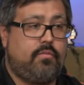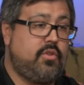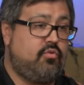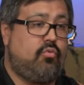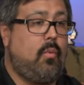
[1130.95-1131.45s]

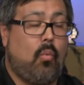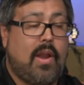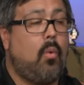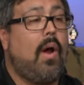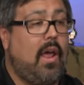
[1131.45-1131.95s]
just went
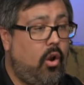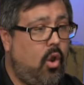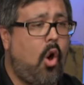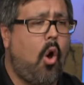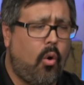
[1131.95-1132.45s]
away a
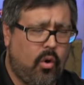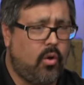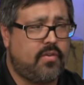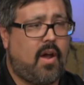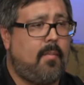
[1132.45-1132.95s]
long,
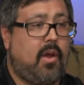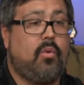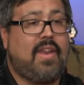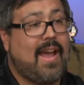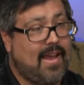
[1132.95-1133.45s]
long time ago, mm-hmm.
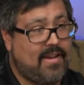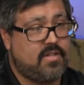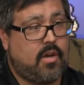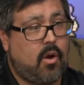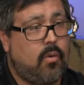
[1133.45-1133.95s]
decades ago.